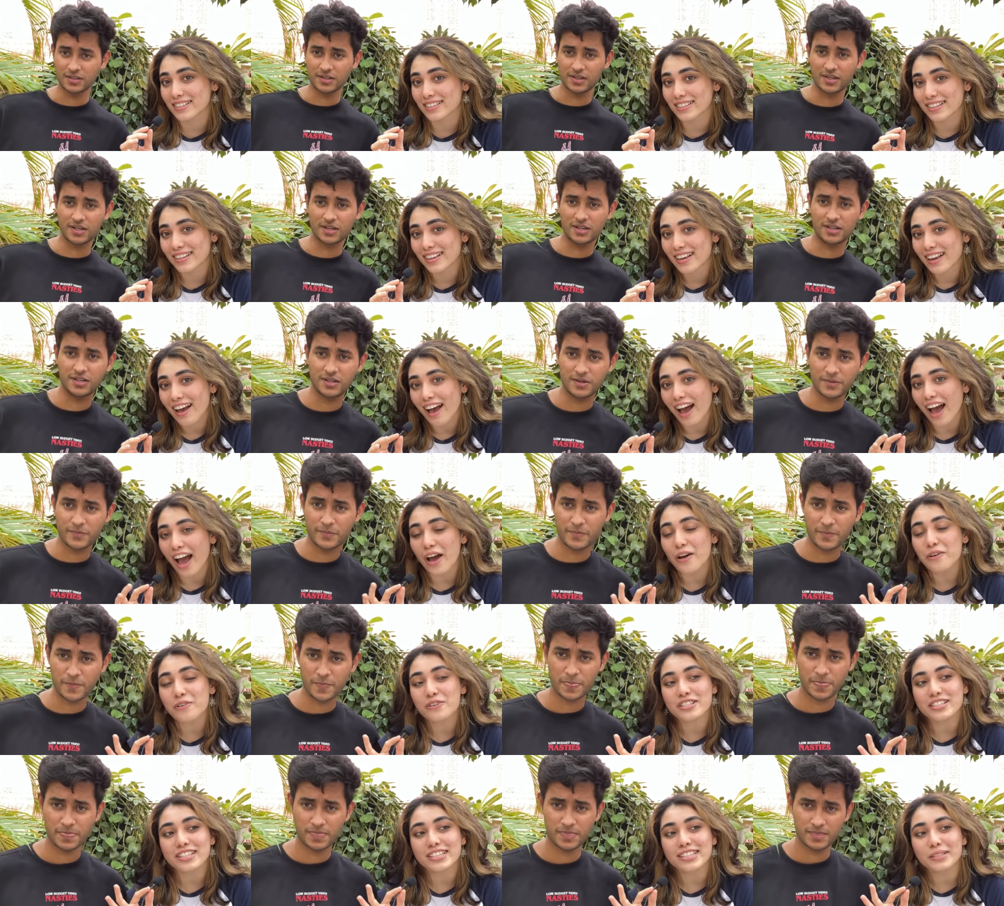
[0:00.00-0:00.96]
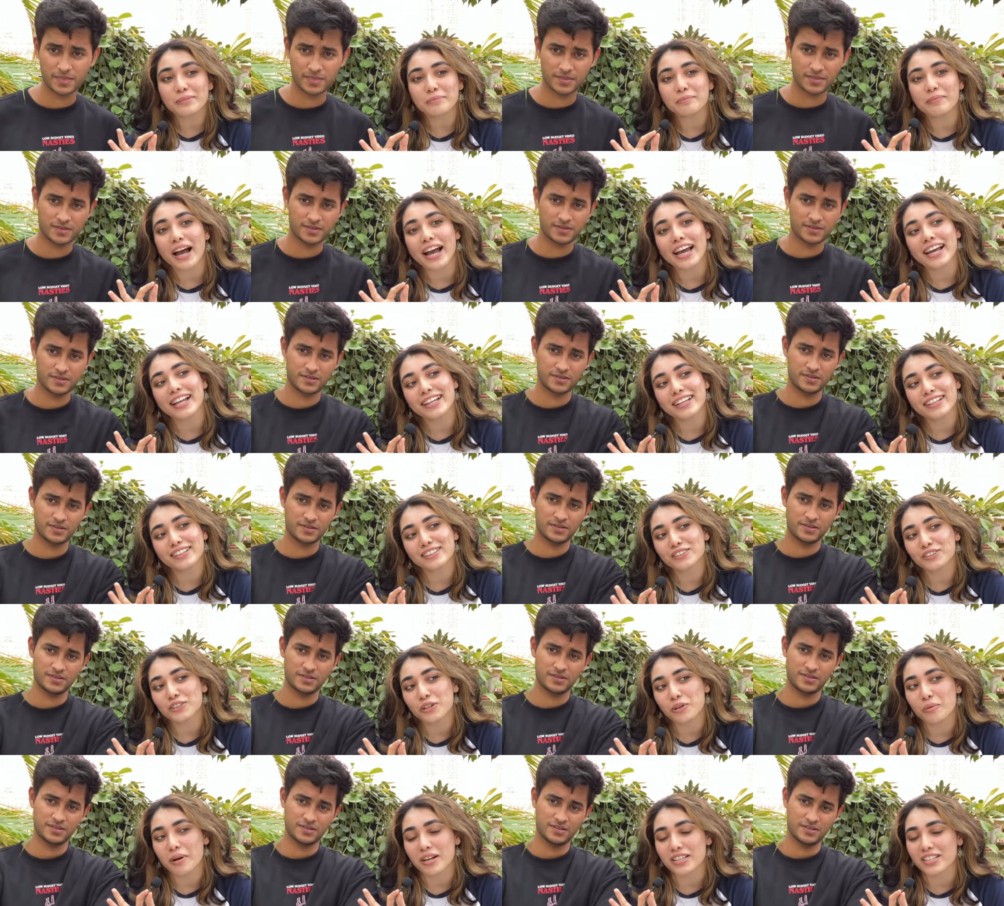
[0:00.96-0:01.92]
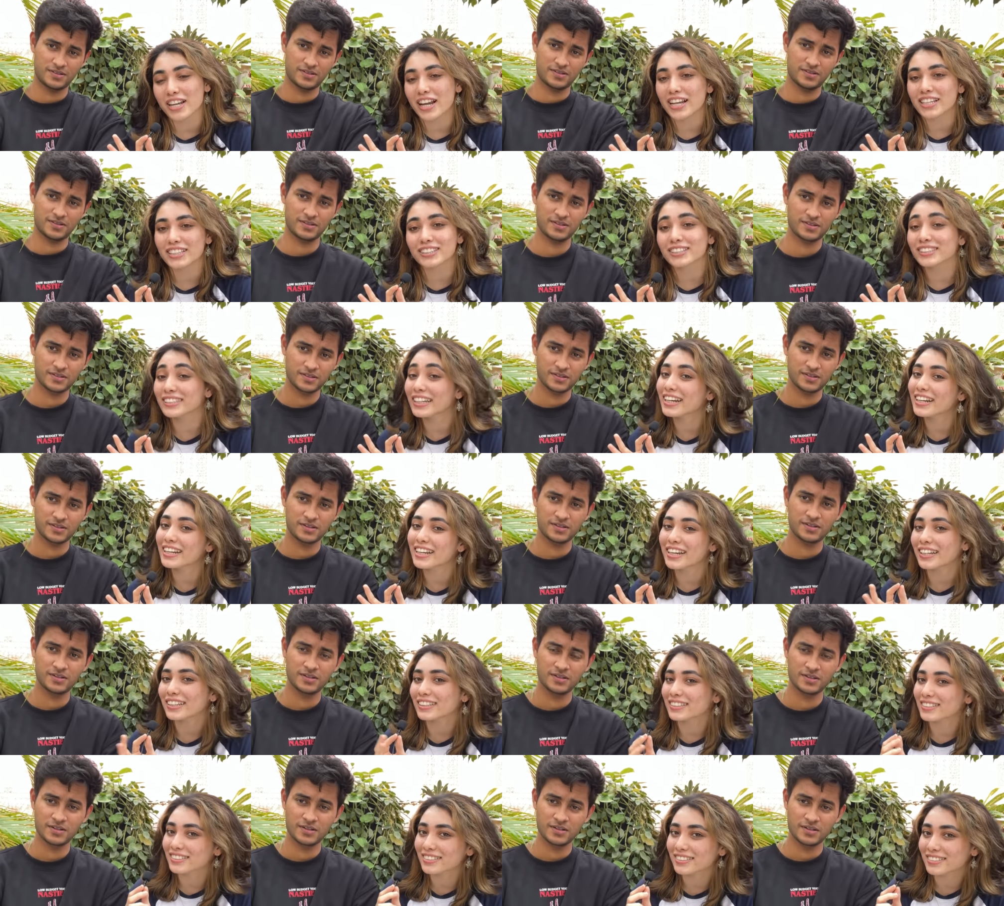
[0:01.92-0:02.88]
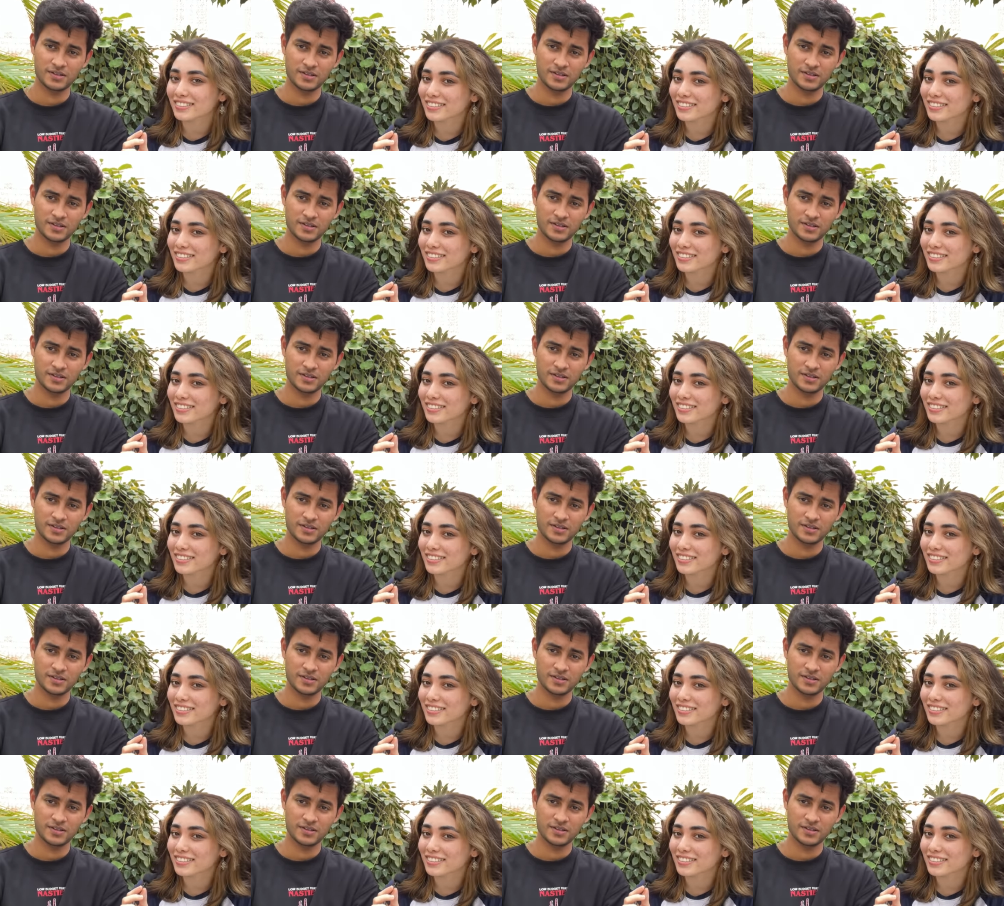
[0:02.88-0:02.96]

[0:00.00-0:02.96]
Speaker 1: Yeah. I was smiling so much, and I just said yes.